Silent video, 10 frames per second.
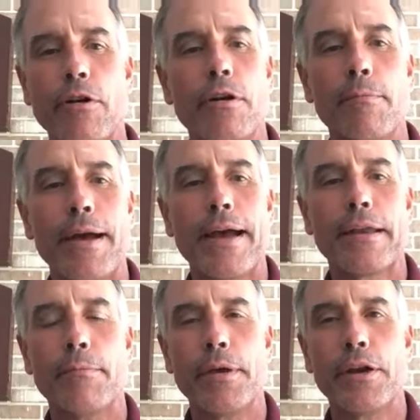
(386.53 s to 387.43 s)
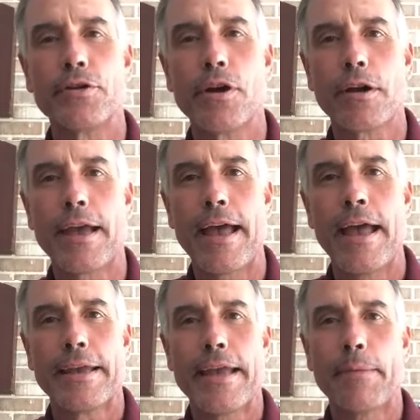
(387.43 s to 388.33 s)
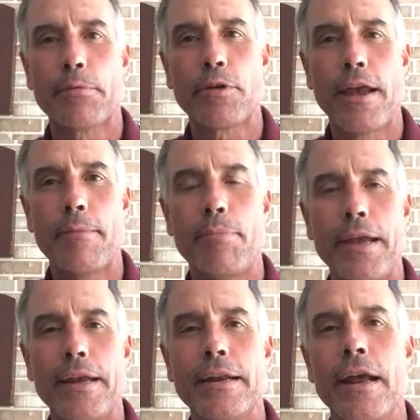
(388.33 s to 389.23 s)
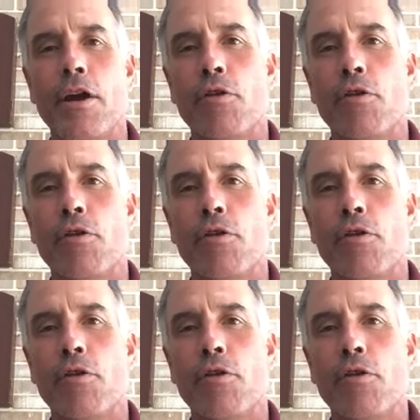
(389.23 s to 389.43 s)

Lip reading: I'll come back in a minute, talk capital campaign.